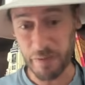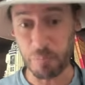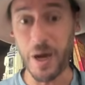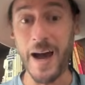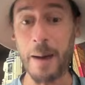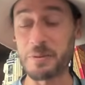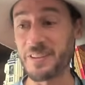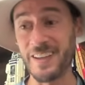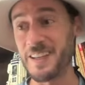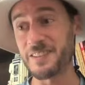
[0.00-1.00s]
popped,
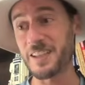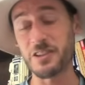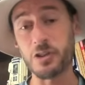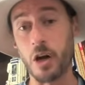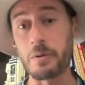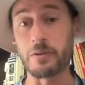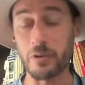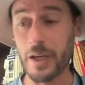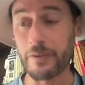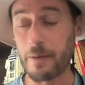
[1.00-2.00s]
and it's like scarred me for life.